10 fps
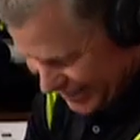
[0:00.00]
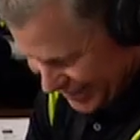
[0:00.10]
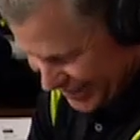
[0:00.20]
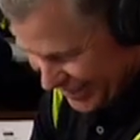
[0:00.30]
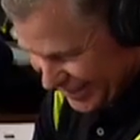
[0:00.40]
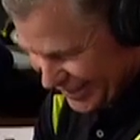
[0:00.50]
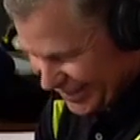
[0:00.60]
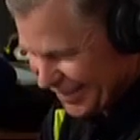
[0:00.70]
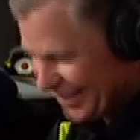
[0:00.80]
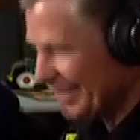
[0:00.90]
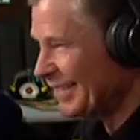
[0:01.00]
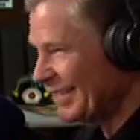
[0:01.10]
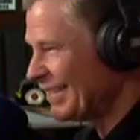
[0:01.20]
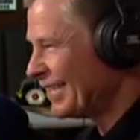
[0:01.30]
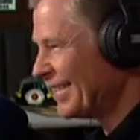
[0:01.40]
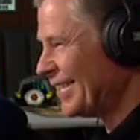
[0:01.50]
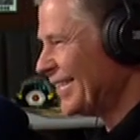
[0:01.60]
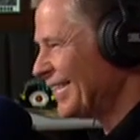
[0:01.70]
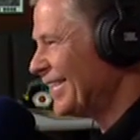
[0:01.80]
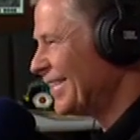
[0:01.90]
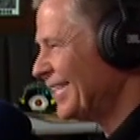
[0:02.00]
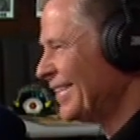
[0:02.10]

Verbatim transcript: Hey, I don't know.